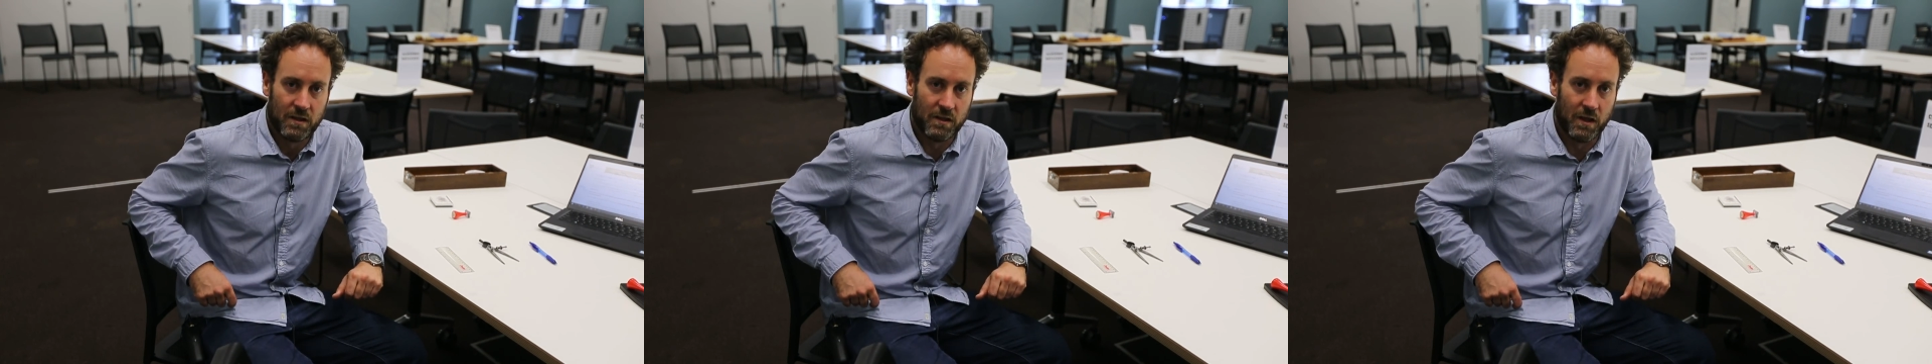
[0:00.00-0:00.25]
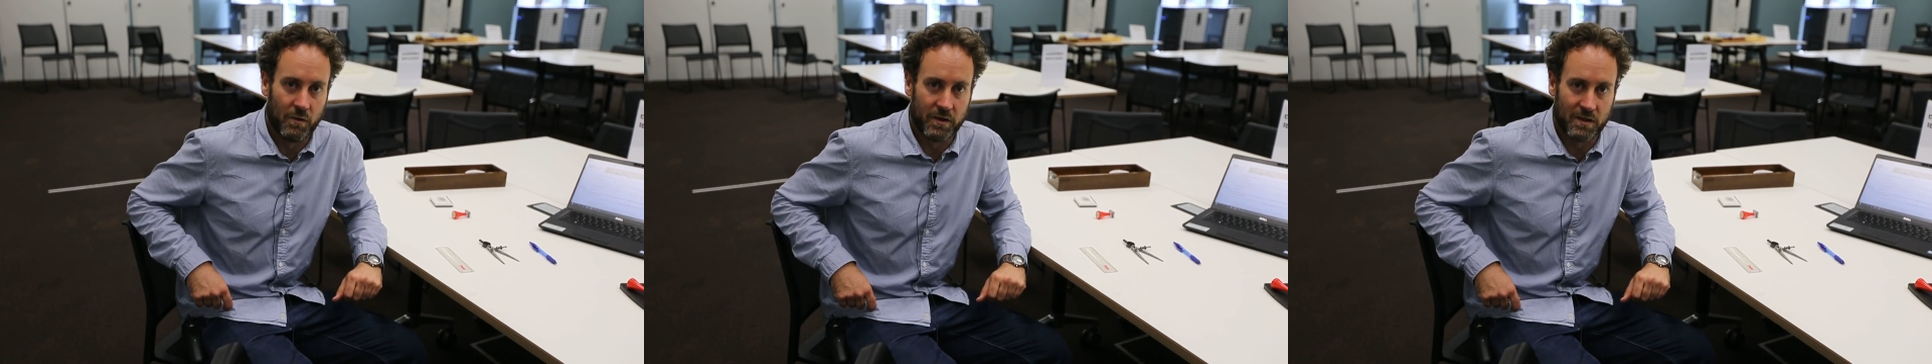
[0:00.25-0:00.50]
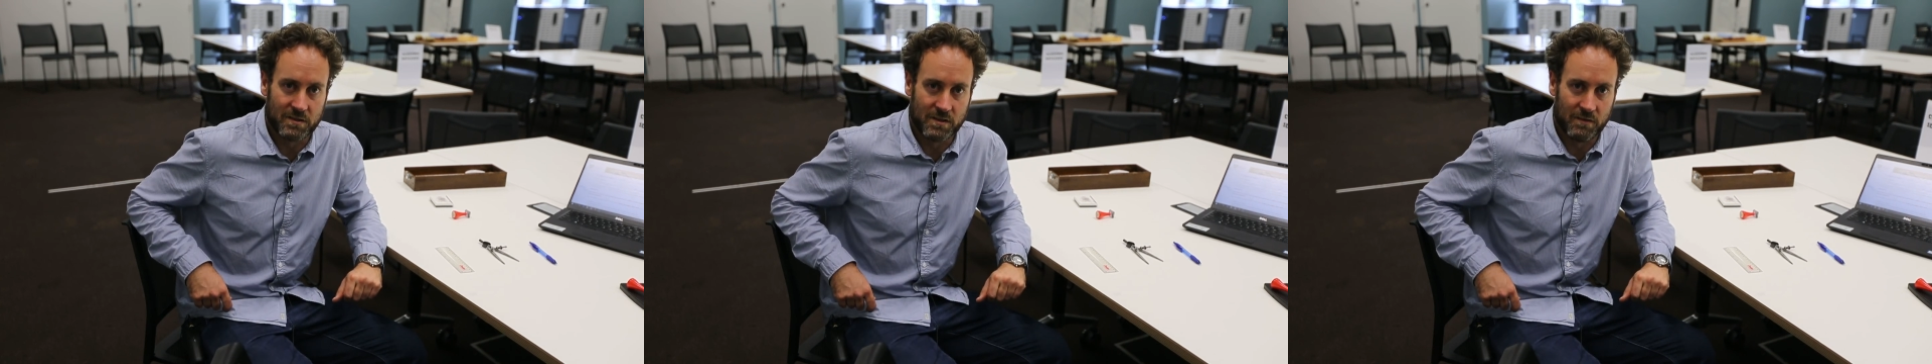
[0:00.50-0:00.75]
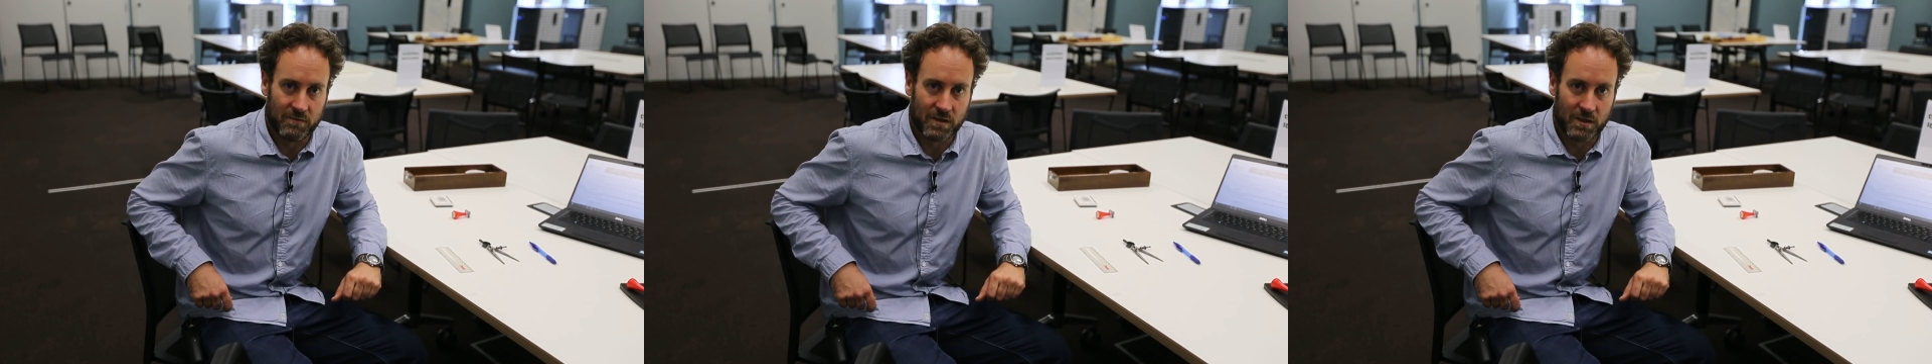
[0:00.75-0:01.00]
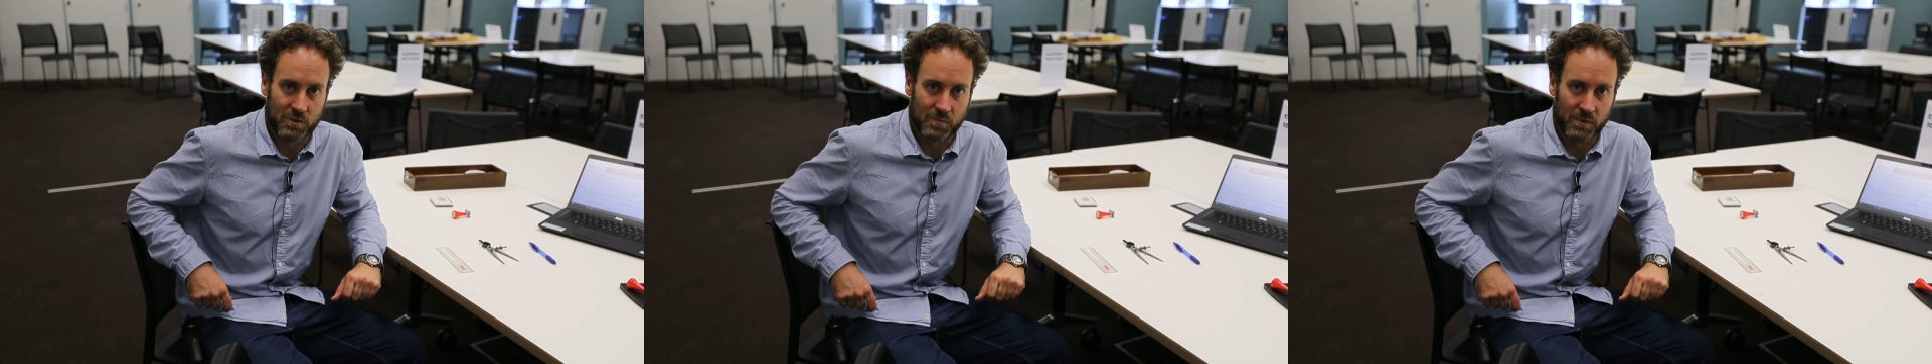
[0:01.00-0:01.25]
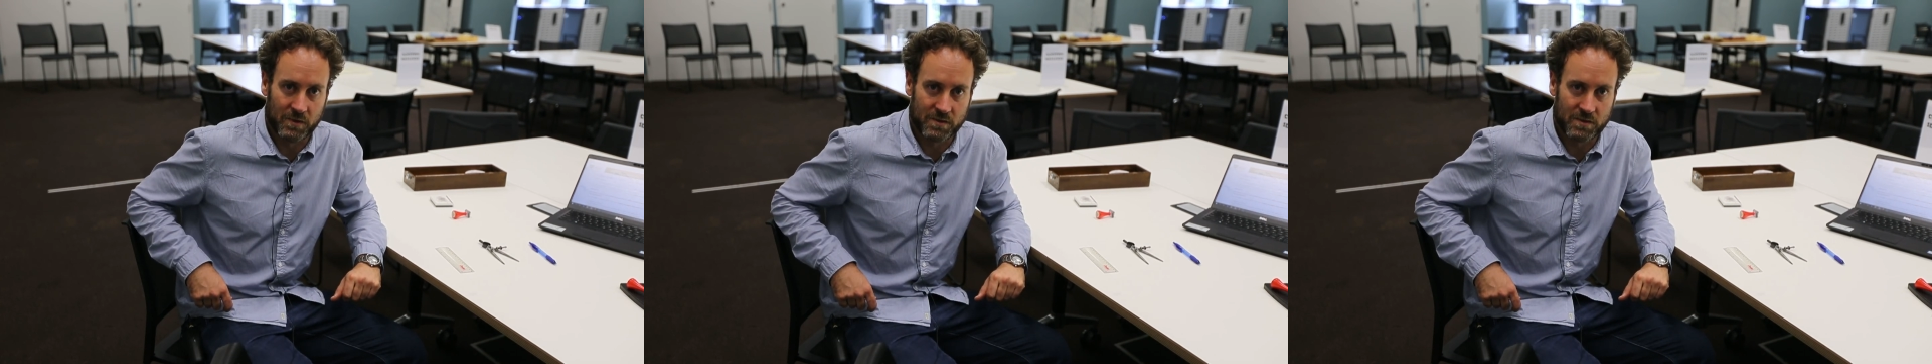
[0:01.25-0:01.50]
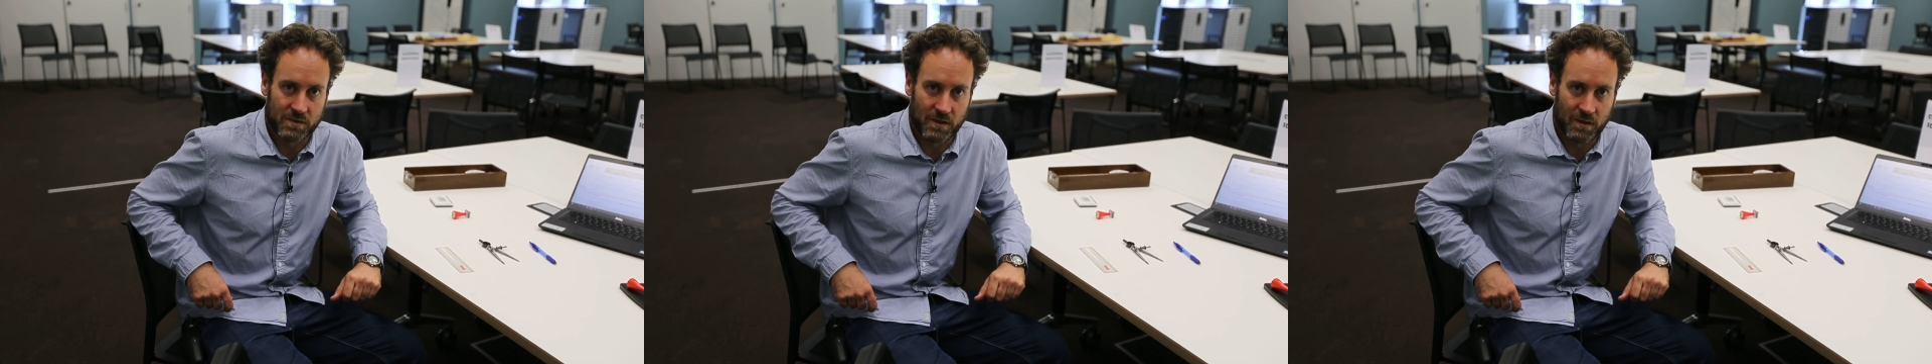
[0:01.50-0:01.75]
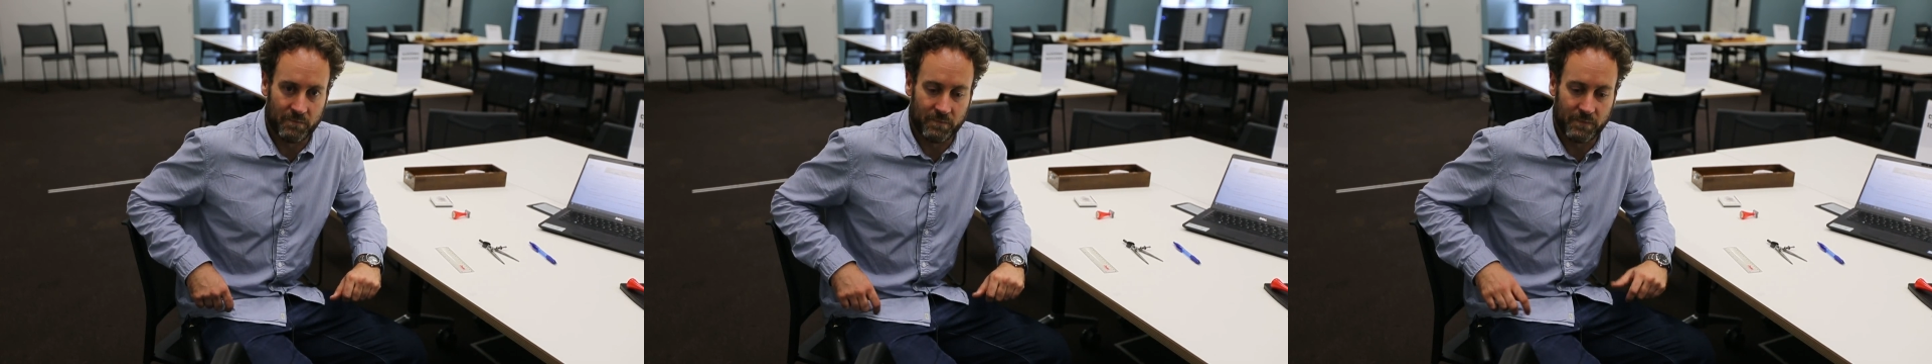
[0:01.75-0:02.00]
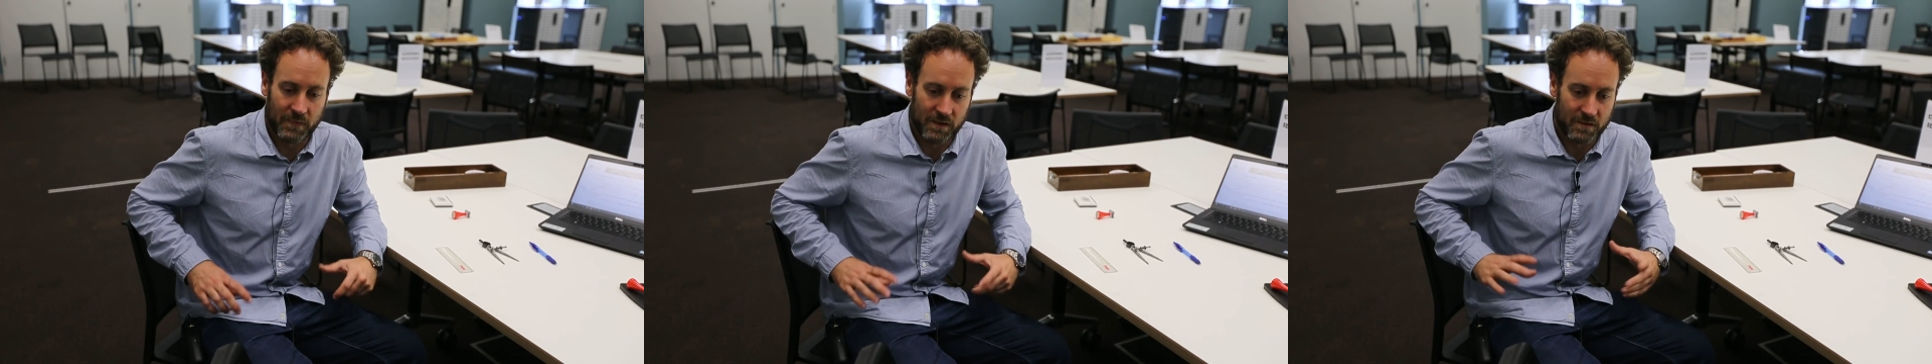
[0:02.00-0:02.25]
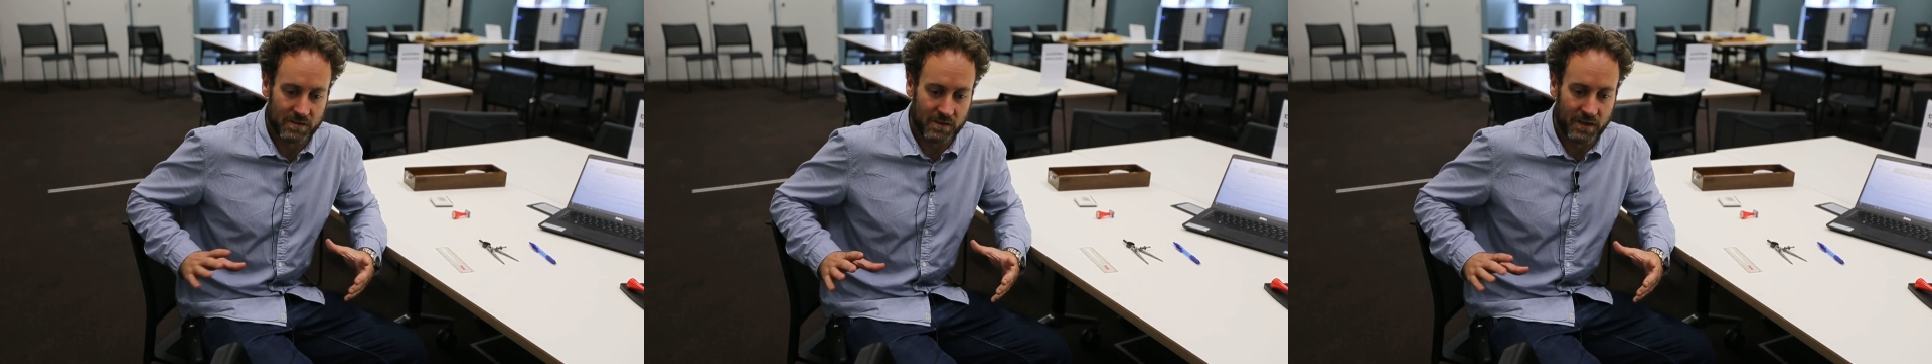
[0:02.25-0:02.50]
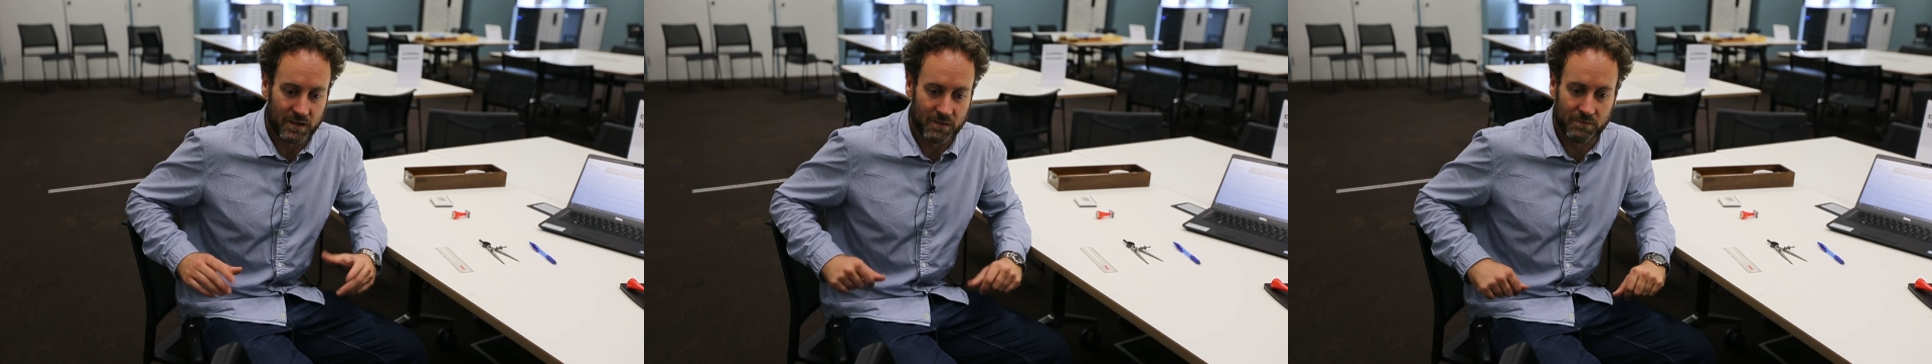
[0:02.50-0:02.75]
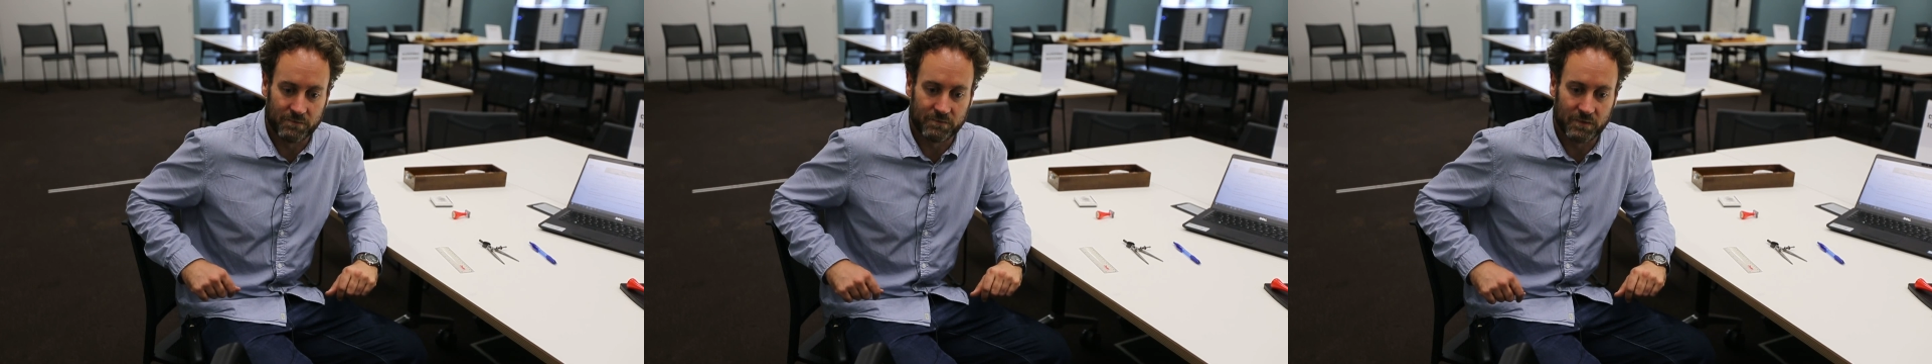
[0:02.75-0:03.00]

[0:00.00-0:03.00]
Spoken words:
lower density of touch spots, in the sake of,